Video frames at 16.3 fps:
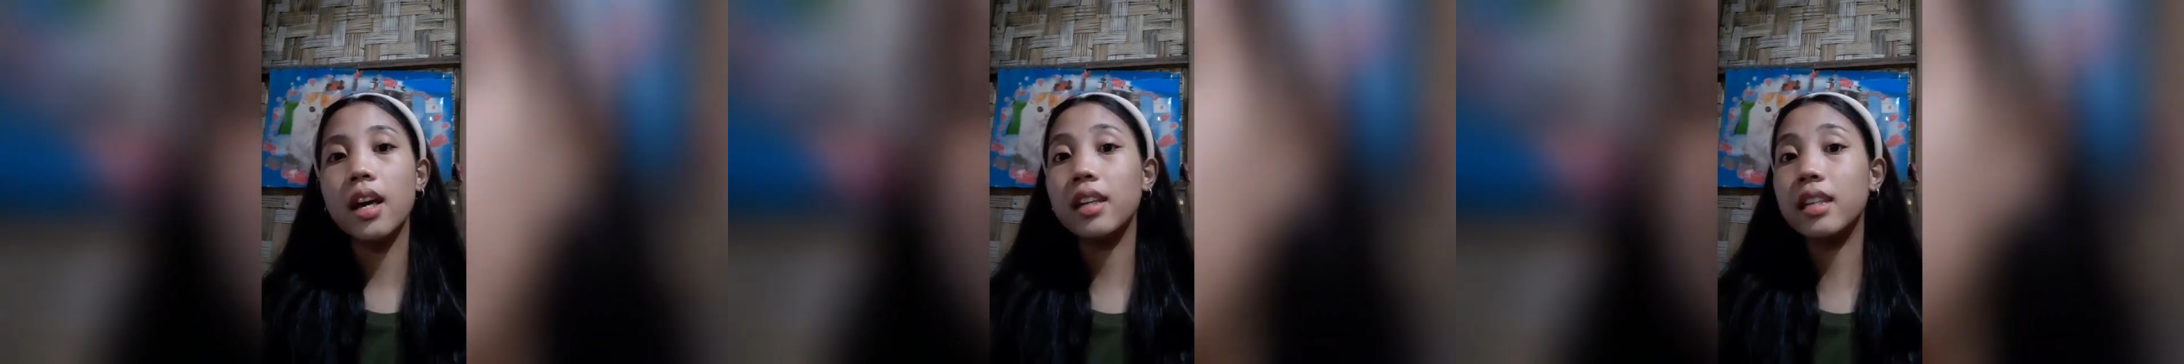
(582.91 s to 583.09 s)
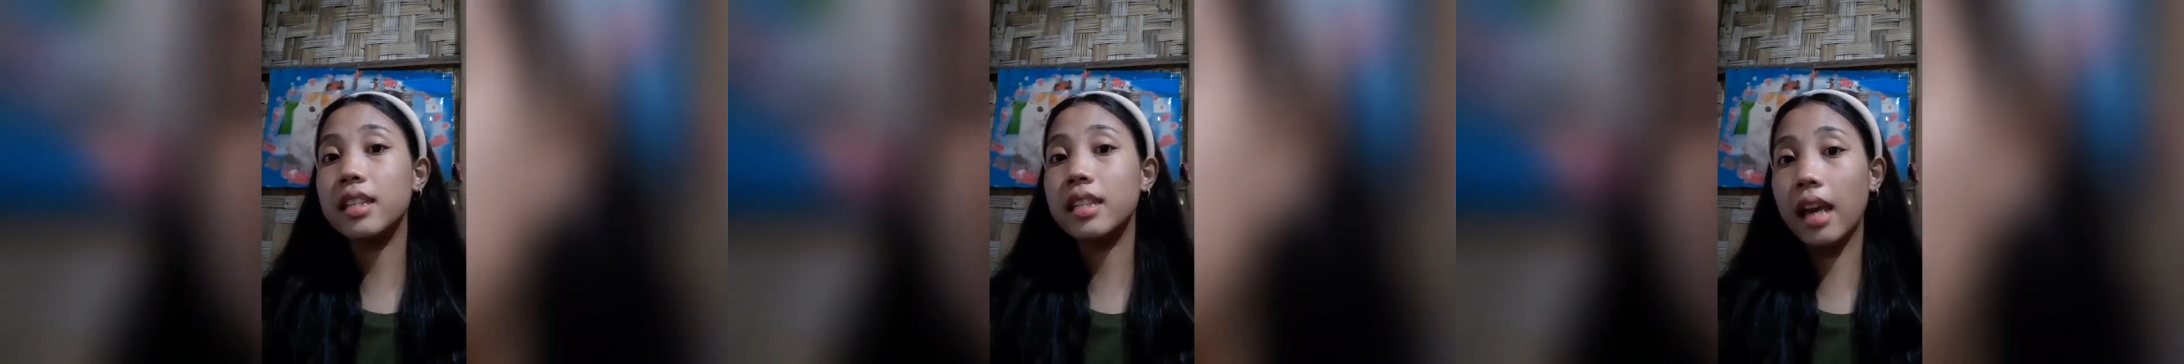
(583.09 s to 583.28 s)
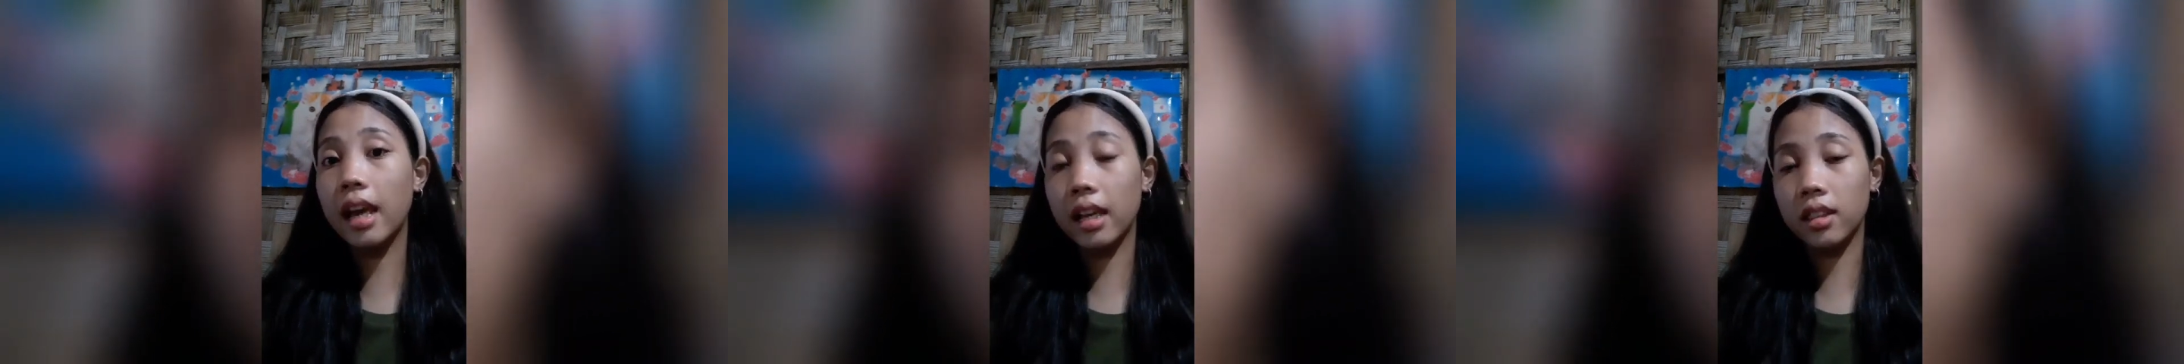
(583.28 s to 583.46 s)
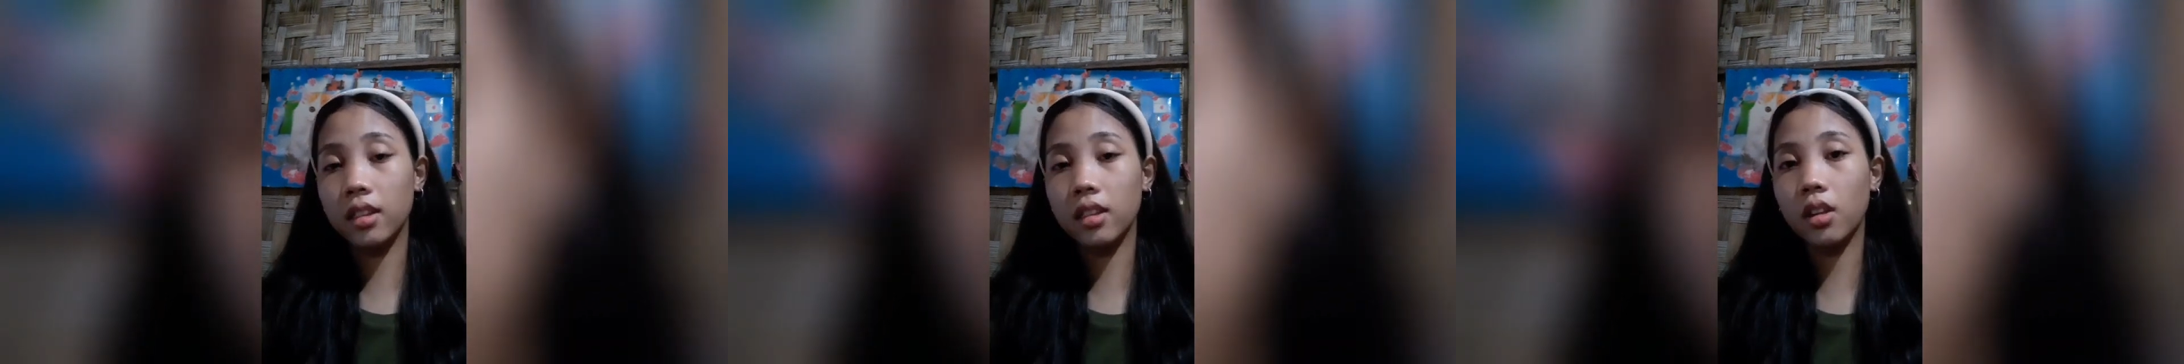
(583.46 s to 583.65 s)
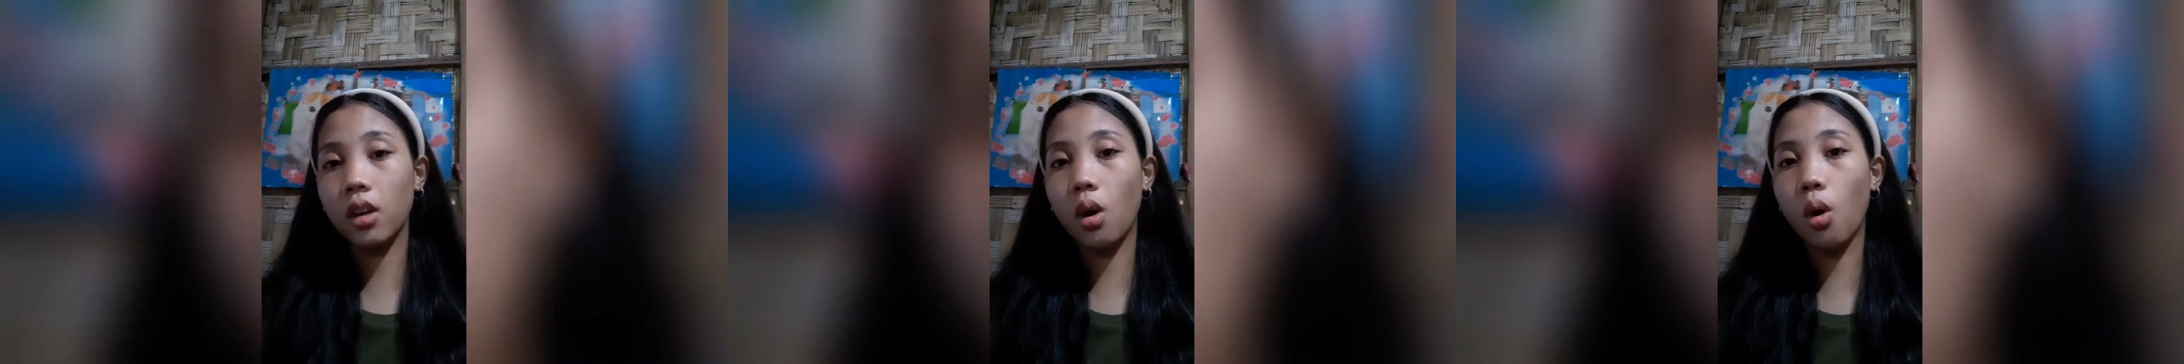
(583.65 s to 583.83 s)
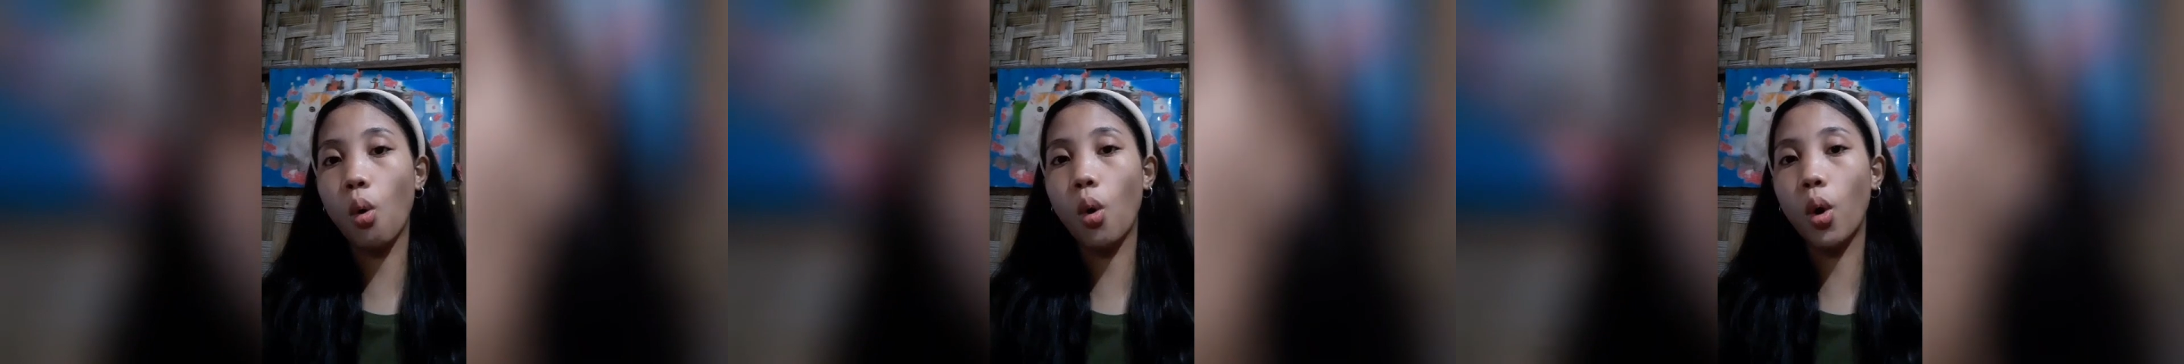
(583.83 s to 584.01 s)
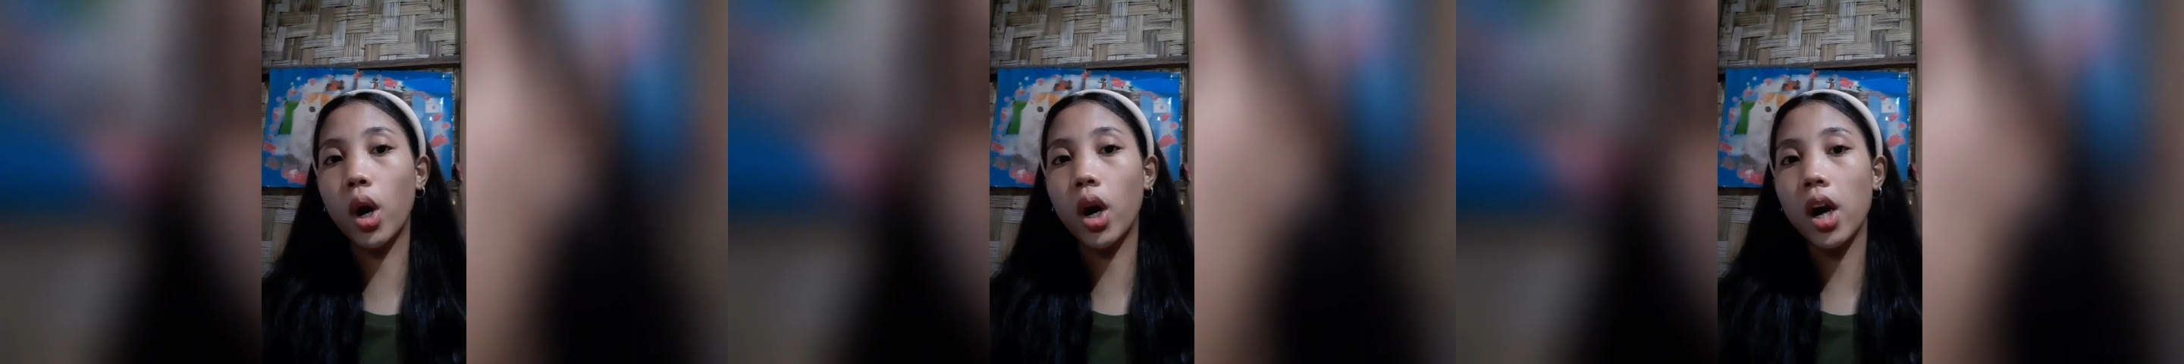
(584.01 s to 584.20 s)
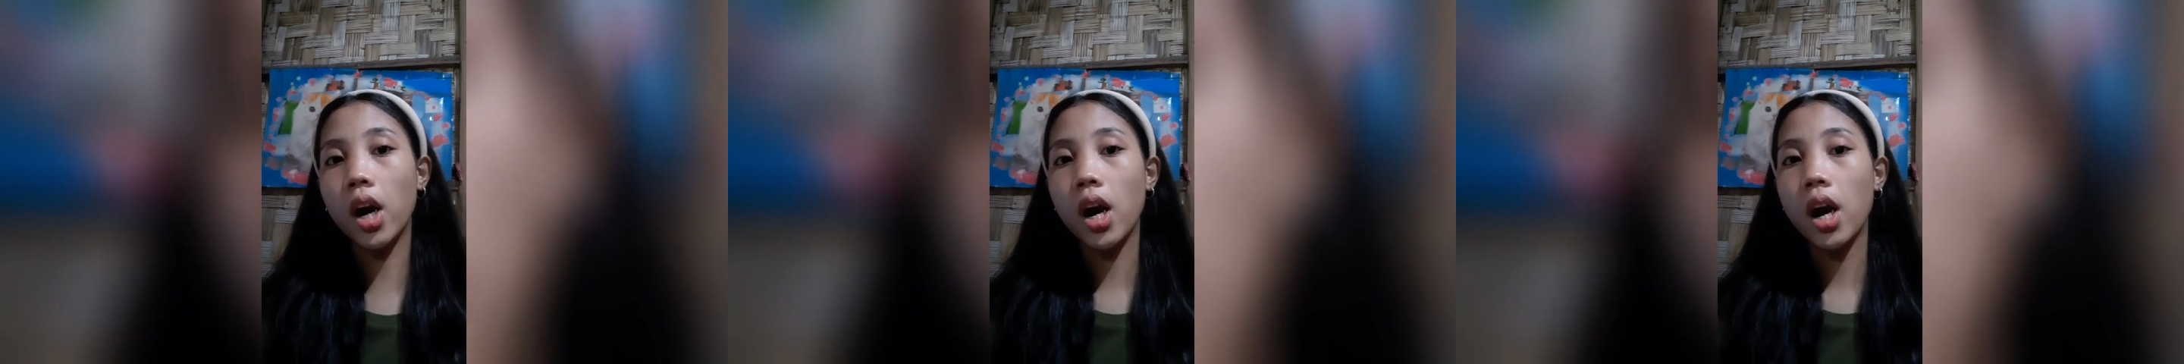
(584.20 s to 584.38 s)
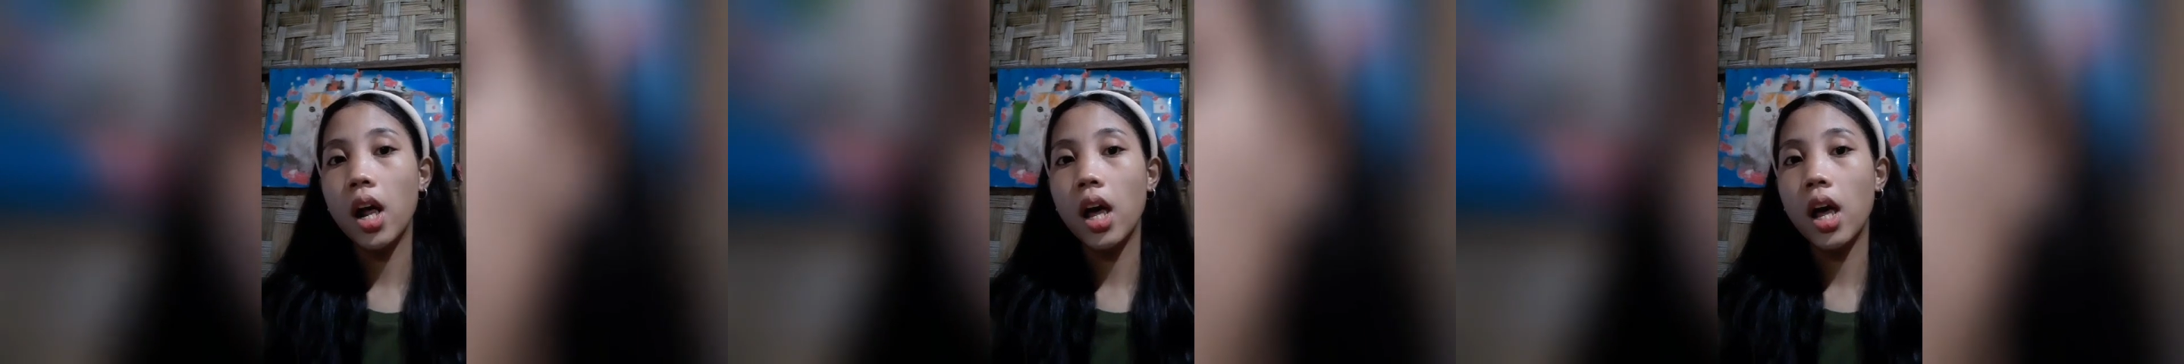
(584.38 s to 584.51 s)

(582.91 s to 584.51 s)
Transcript: yet or